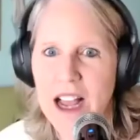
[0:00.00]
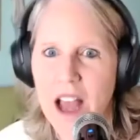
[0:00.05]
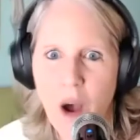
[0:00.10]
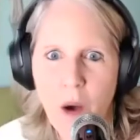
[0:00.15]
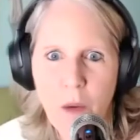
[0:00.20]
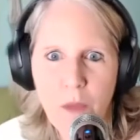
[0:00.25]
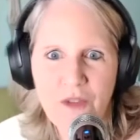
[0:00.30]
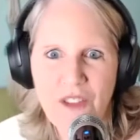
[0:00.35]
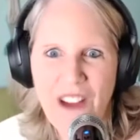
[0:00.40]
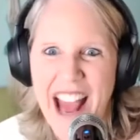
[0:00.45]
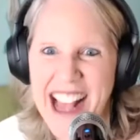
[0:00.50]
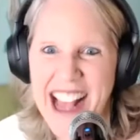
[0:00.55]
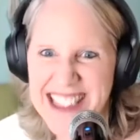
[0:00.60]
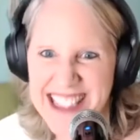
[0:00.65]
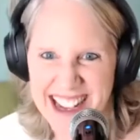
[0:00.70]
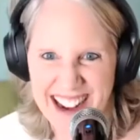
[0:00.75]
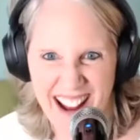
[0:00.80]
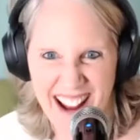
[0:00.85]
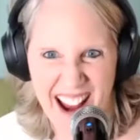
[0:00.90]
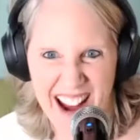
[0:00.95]
Oh,
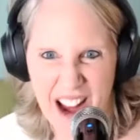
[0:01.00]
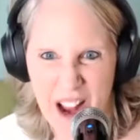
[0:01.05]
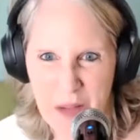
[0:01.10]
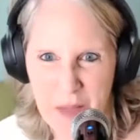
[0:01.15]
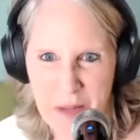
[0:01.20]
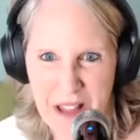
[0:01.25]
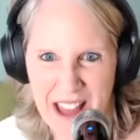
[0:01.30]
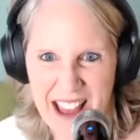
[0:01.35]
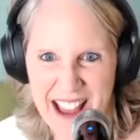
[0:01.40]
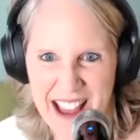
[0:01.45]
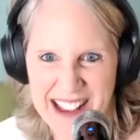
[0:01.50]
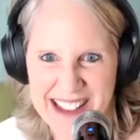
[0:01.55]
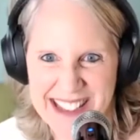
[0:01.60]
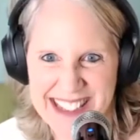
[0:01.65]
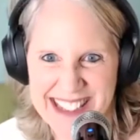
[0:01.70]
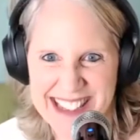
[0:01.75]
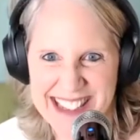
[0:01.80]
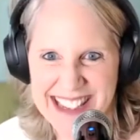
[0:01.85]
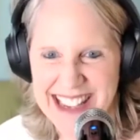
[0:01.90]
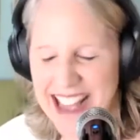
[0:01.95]
fascinating place.
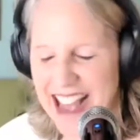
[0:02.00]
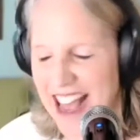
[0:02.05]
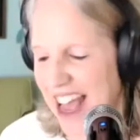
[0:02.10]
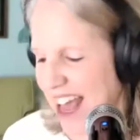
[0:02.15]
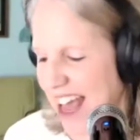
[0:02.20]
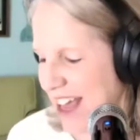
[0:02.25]
Yeah.